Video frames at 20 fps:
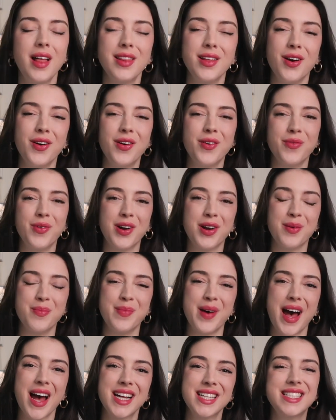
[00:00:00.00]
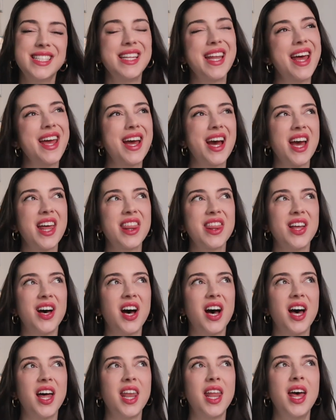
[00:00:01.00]
Hello and welcome back. Today I
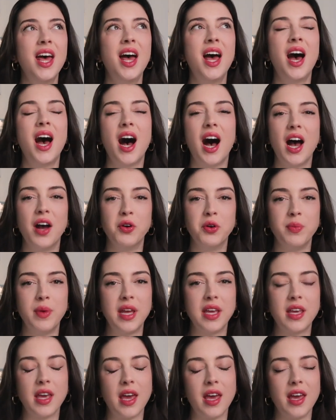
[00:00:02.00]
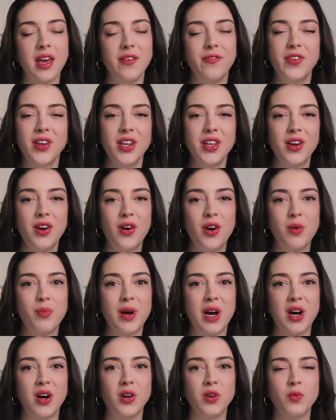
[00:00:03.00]
thought I would make a video
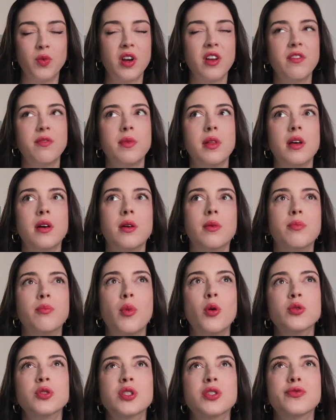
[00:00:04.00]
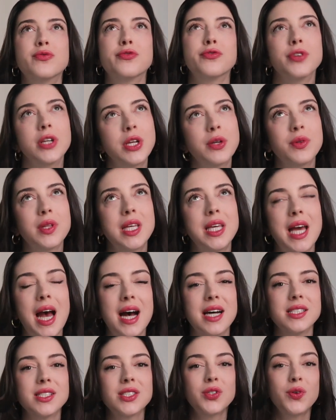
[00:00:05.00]
about one of the most frequently
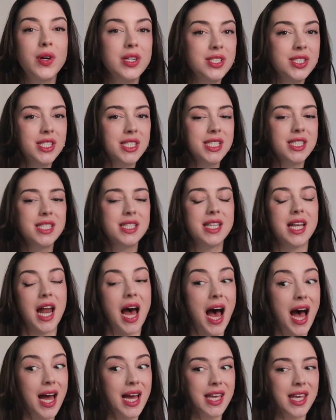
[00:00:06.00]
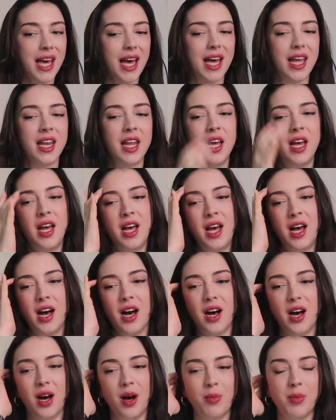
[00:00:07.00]
asked questions that I get
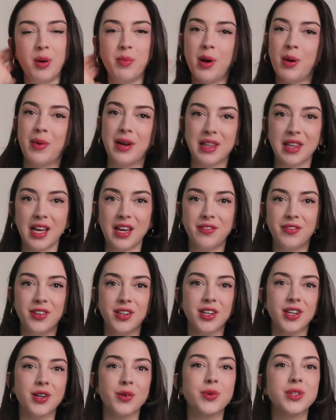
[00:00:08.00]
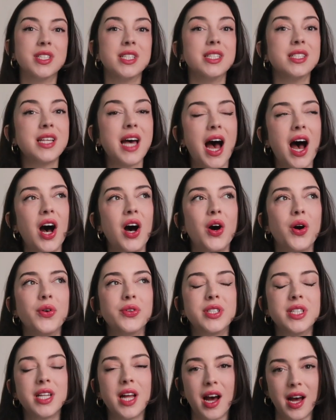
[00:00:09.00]
about my life here, which is how
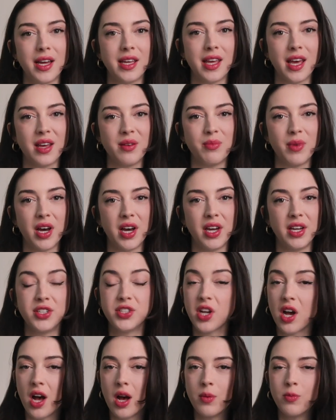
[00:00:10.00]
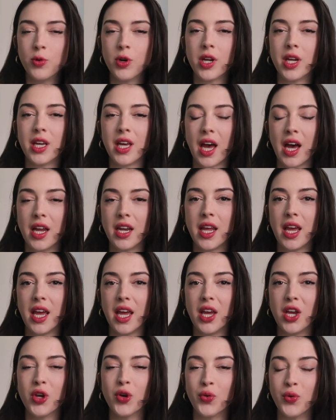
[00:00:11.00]
did I get my job working at
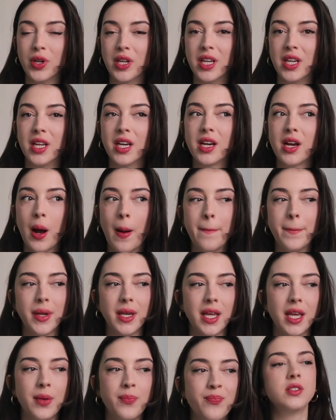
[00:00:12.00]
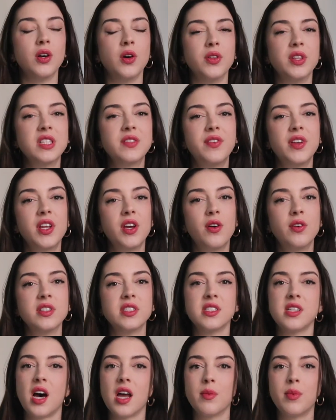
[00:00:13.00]
a Korean company? So this video
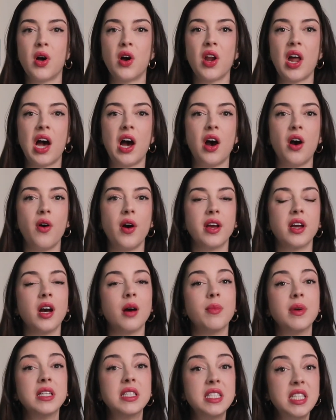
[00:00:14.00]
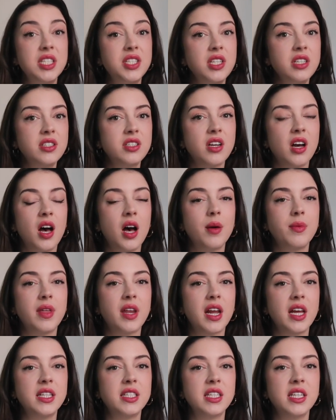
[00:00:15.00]
is not about how I got my teaching job
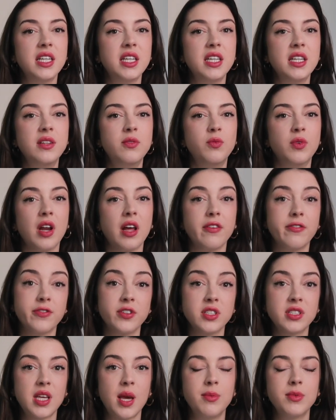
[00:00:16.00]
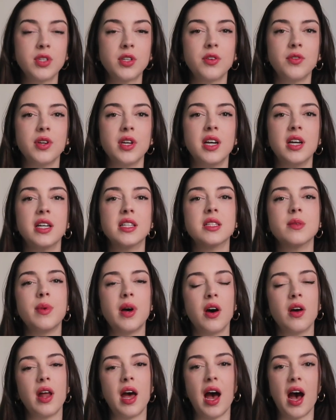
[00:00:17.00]
that I did when I first came to Korea. It's
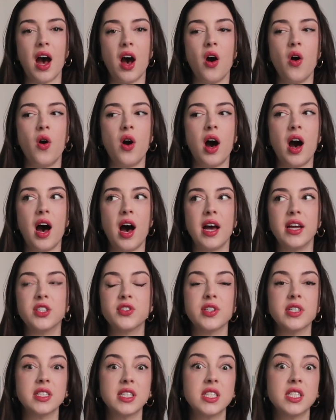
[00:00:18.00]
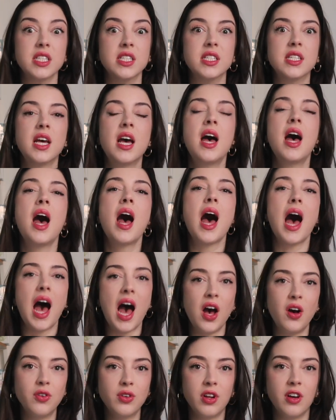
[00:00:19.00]
about how I transitioned
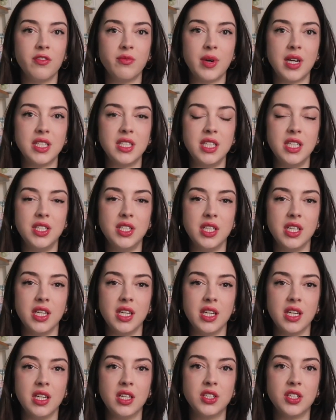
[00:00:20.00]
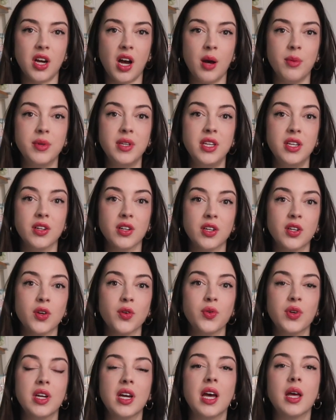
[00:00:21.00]
out of my teaching job here in
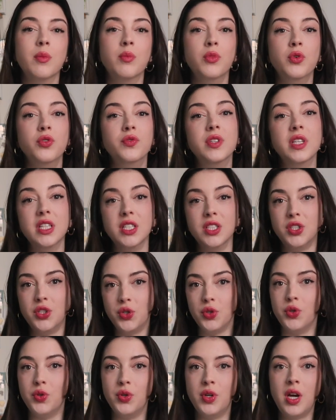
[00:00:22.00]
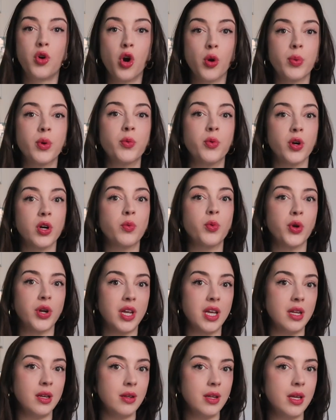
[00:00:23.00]
Korea and moved into corporate work
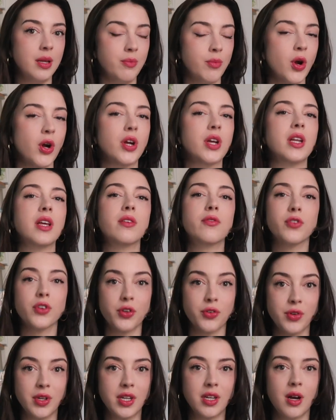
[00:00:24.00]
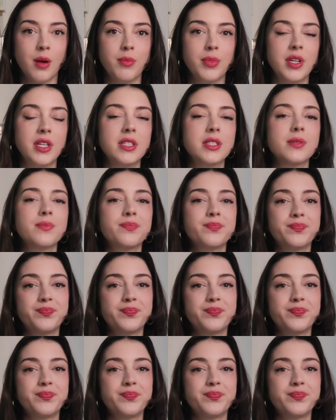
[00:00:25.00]
working in marketing for Korean companies.